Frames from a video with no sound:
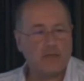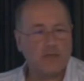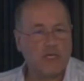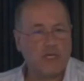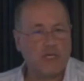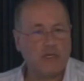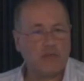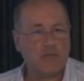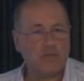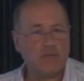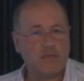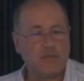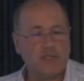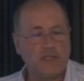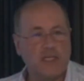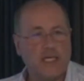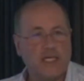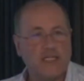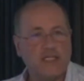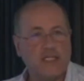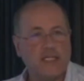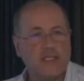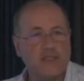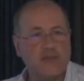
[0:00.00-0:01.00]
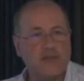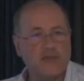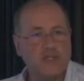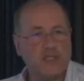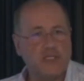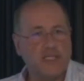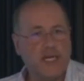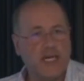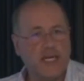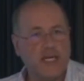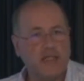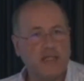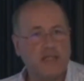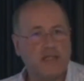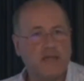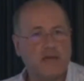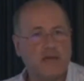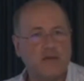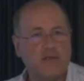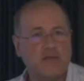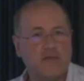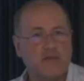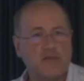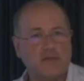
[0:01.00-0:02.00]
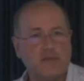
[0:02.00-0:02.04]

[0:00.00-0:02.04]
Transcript: Well, at the end of the day, the